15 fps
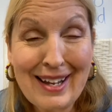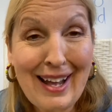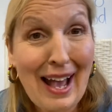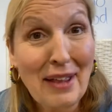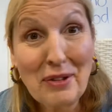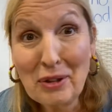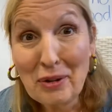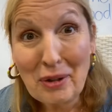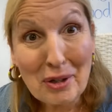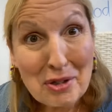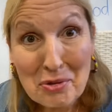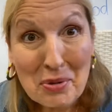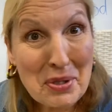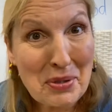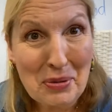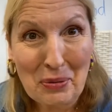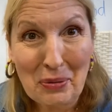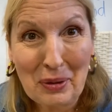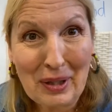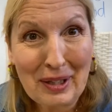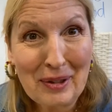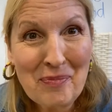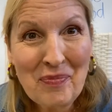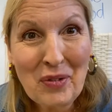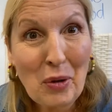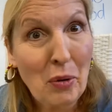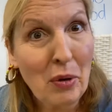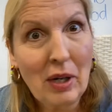at the grocery store or